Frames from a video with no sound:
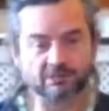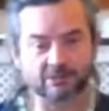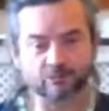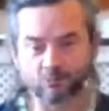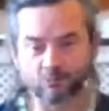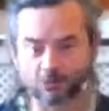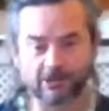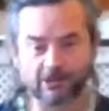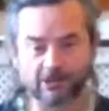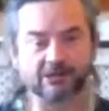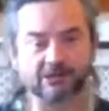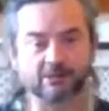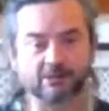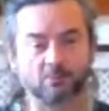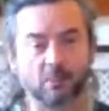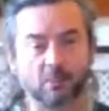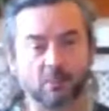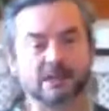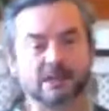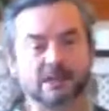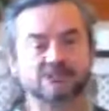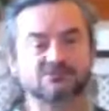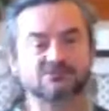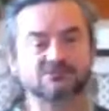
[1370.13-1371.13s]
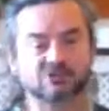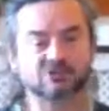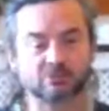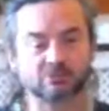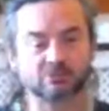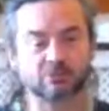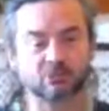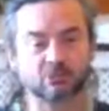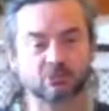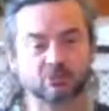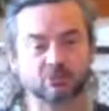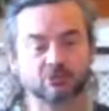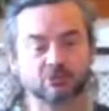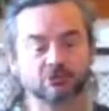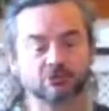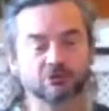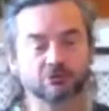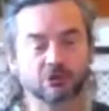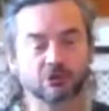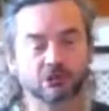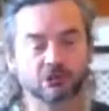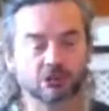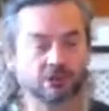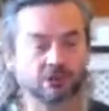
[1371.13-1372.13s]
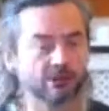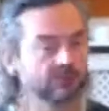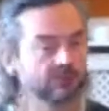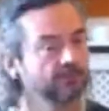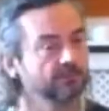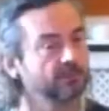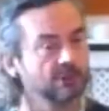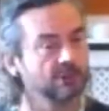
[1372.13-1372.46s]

breathing place of support, um,